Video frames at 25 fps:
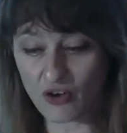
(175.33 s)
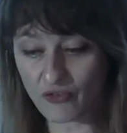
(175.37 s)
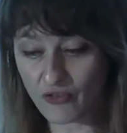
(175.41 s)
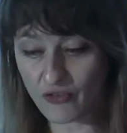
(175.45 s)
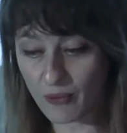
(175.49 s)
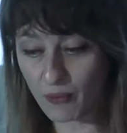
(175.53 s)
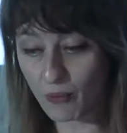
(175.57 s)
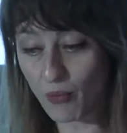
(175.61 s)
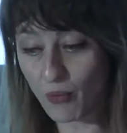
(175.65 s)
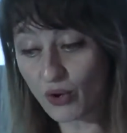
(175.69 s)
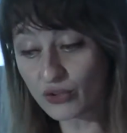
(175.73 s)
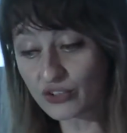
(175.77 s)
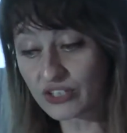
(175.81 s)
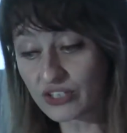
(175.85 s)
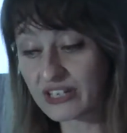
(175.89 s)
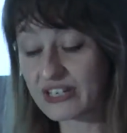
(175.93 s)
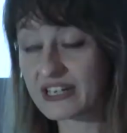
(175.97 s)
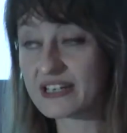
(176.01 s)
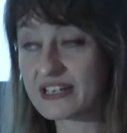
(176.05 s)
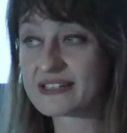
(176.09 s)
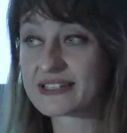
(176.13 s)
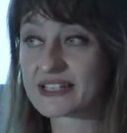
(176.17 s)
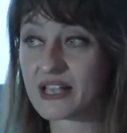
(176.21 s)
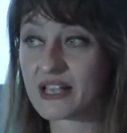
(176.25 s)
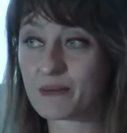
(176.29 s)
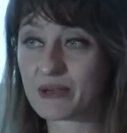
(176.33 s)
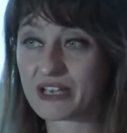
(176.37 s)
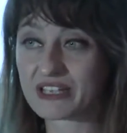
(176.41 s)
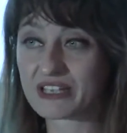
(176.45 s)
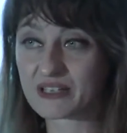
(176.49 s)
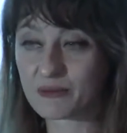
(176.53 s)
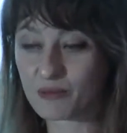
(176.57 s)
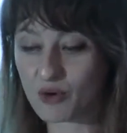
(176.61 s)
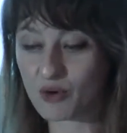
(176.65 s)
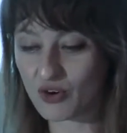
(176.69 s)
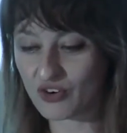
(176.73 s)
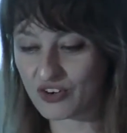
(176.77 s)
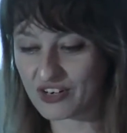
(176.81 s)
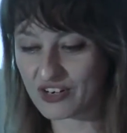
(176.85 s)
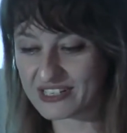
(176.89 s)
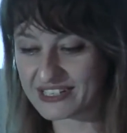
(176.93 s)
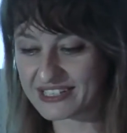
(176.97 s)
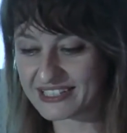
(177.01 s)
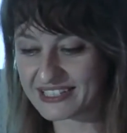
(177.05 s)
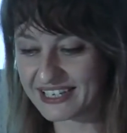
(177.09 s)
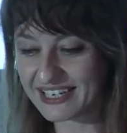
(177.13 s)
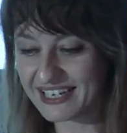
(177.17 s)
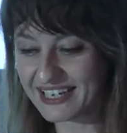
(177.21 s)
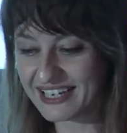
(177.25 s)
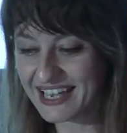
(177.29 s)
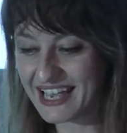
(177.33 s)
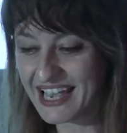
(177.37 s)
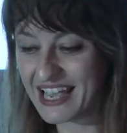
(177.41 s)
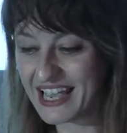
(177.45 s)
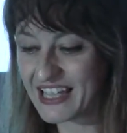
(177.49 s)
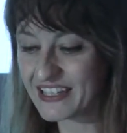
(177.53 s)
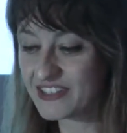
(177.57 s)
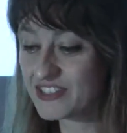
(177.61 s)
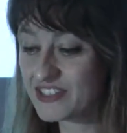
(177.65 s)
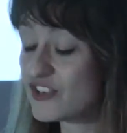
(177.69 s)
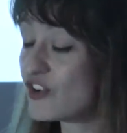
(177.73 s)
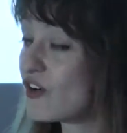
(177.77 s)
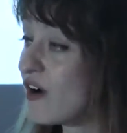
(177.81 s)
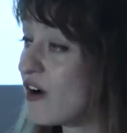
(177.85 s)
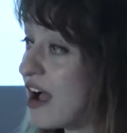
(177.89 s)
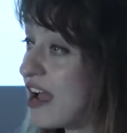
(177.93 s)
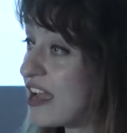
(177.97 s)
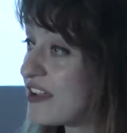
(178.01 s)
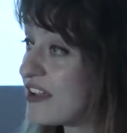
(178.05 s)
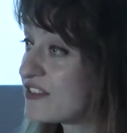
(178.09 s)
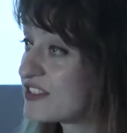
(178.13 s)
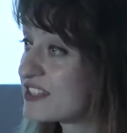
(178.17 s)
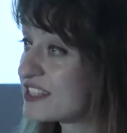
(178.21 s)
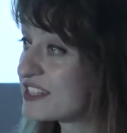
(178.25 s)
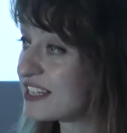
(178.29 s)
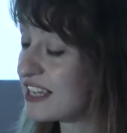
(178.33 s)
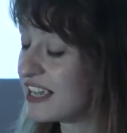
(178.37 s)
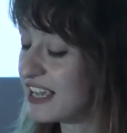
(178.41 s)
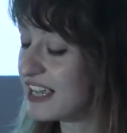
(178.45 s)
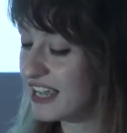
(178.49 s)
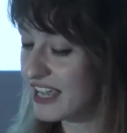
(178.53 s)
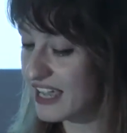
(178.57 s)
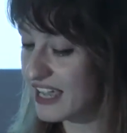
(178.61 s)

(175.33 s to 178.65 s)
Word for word: of a modern Islamic democracy, derives